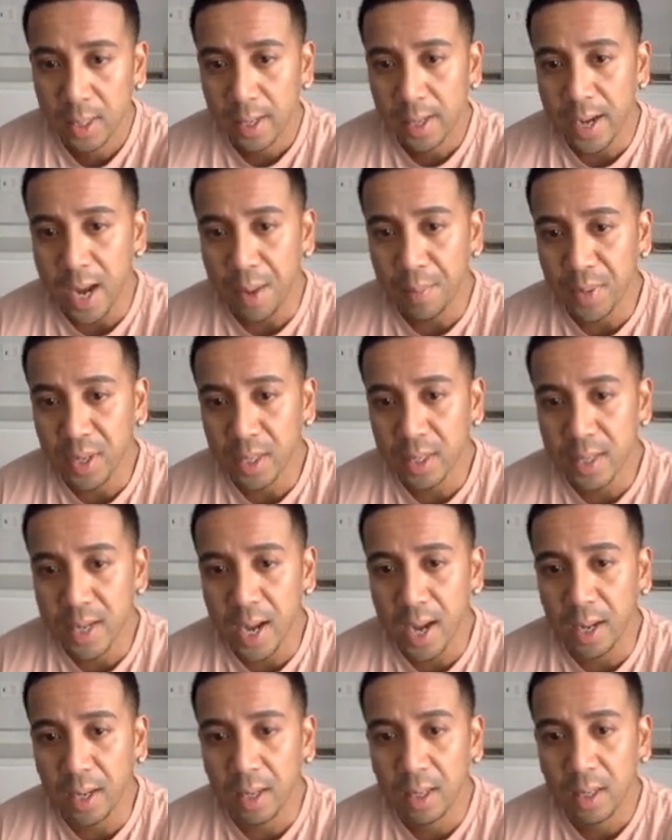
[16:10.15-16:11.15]
And that means
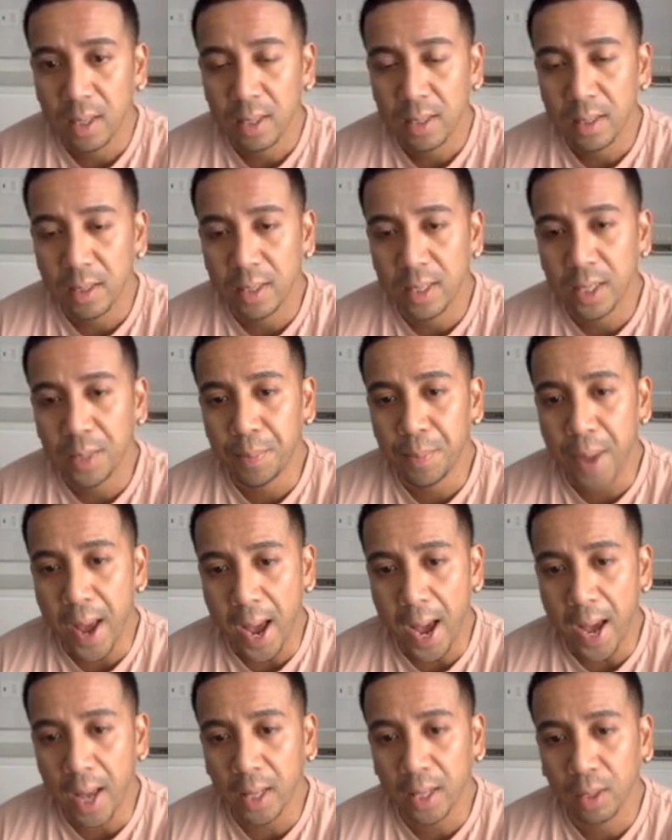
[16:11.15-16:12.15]
that this
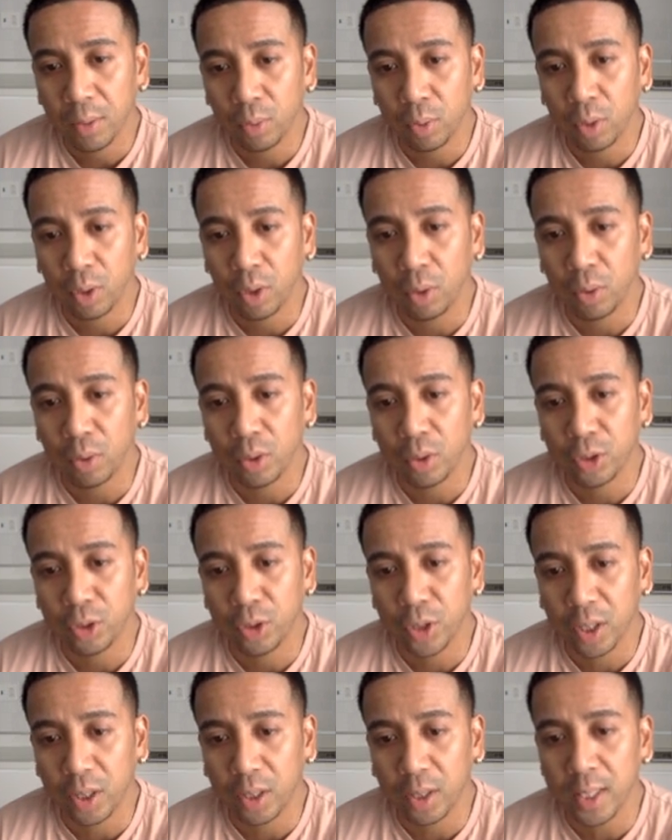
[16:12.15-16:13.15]
path will go
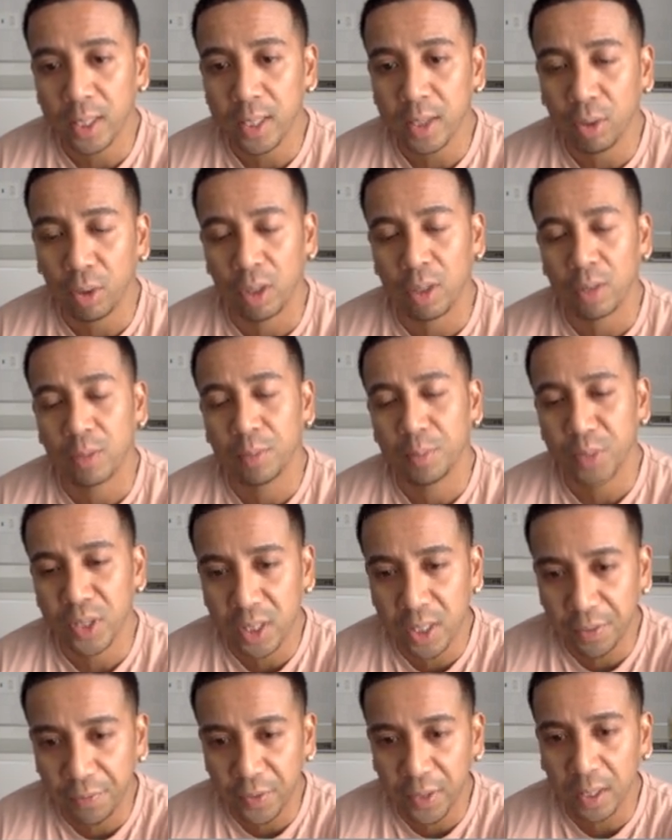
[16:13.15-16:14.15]
strictly or
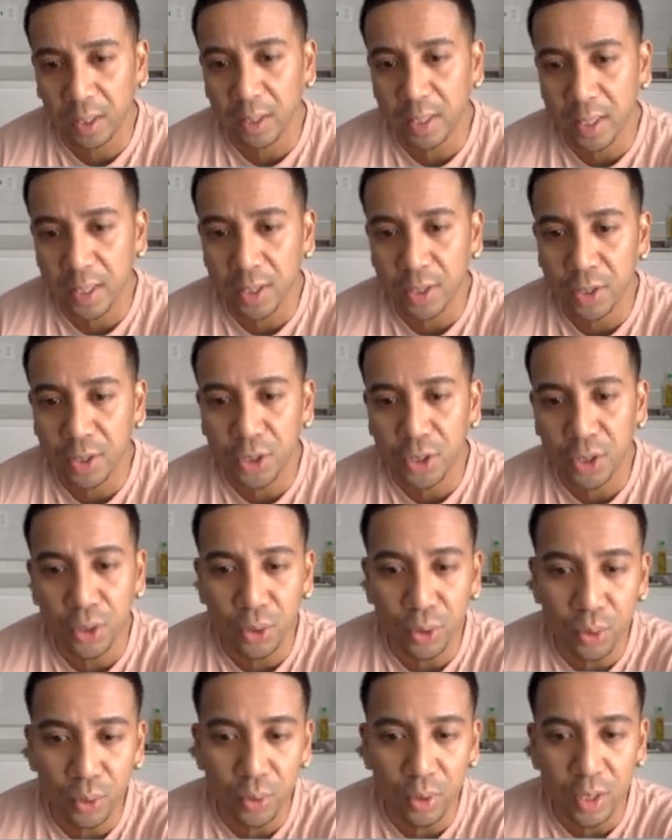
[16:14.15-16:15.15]
specifically
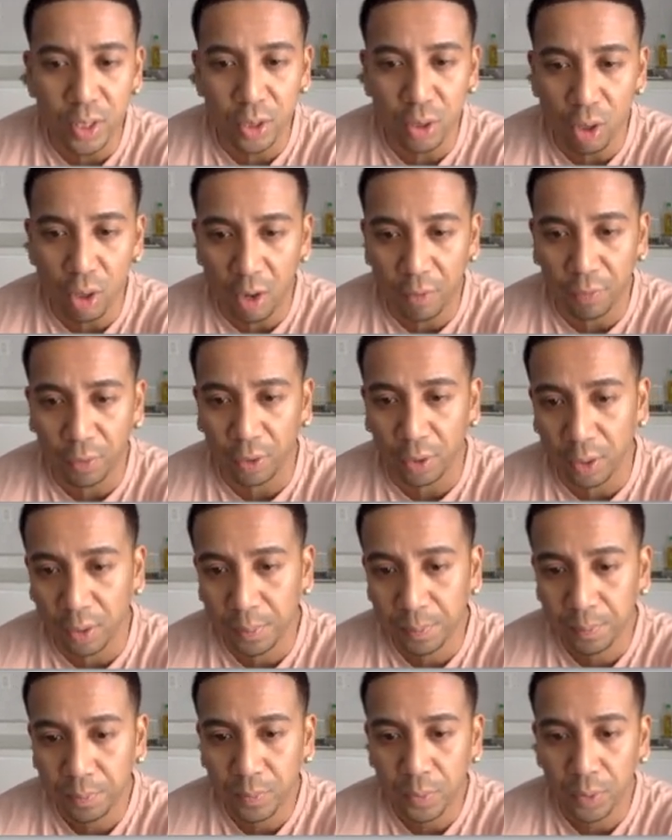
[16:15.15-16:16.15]
to this offer,
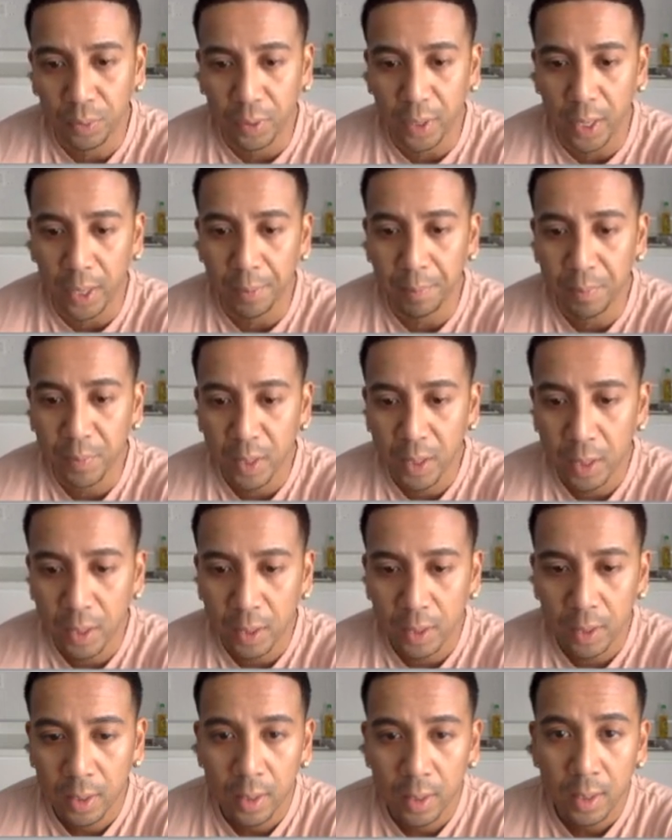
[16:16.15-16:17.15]
okay?
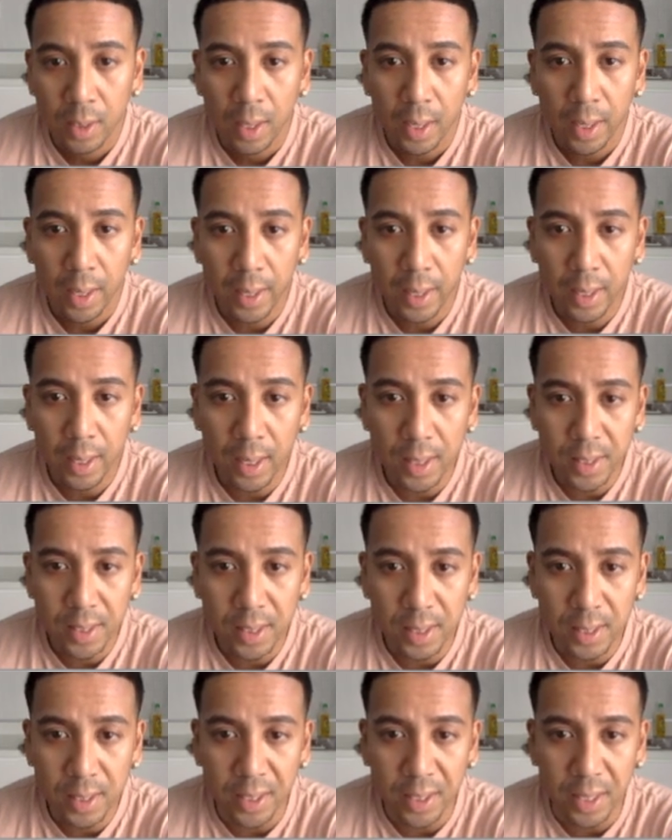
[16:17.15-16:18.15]
And then I just
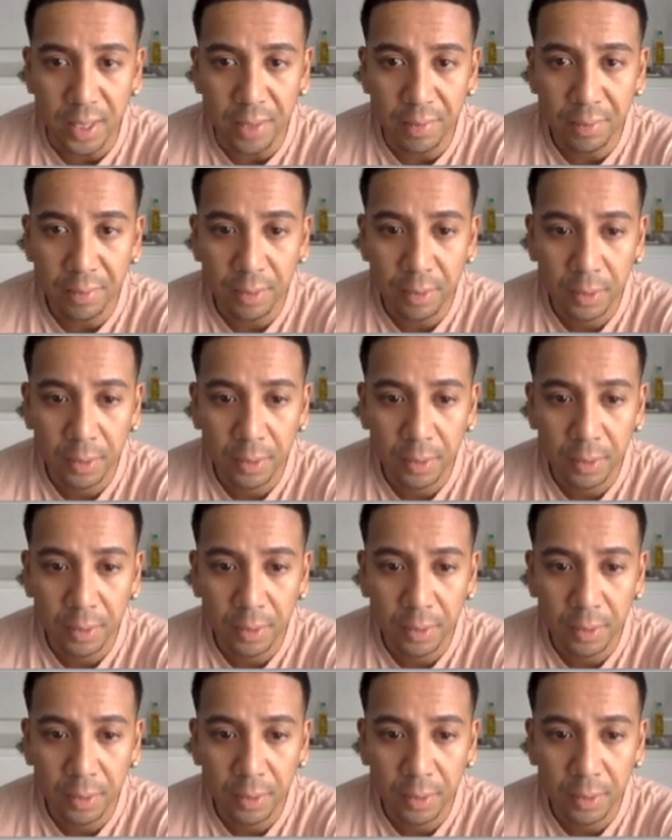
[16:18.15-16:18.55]
hit save.